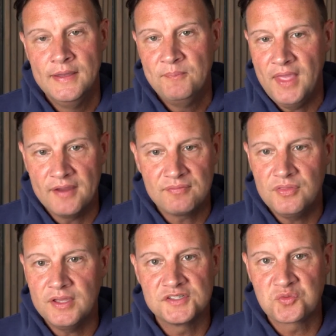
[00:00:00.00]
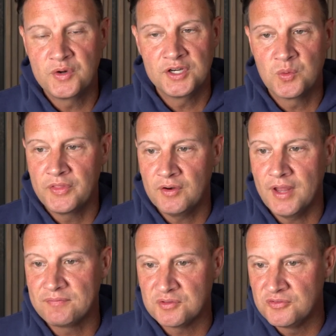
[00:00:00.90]
Everything is rigged where they don't
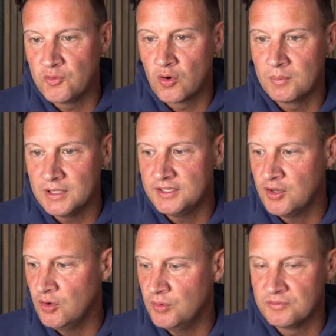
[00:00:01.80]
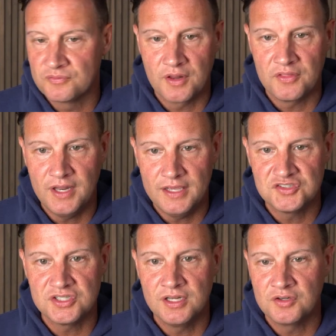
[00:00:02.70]
have to formally go in front of the
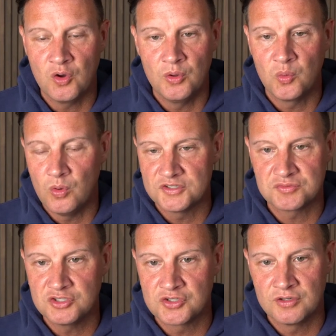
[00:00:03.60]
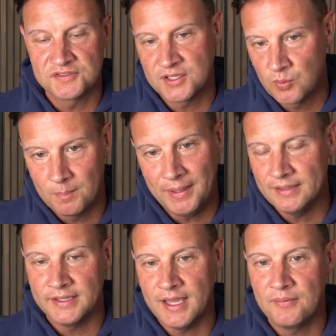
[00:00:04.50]
nation and go on the Wall Street Journal and say, we're
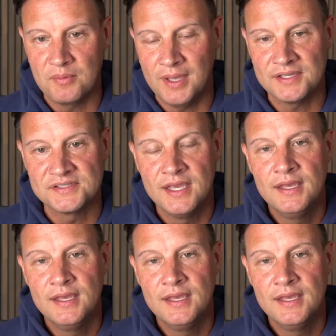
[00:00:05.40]
bailing out the banks.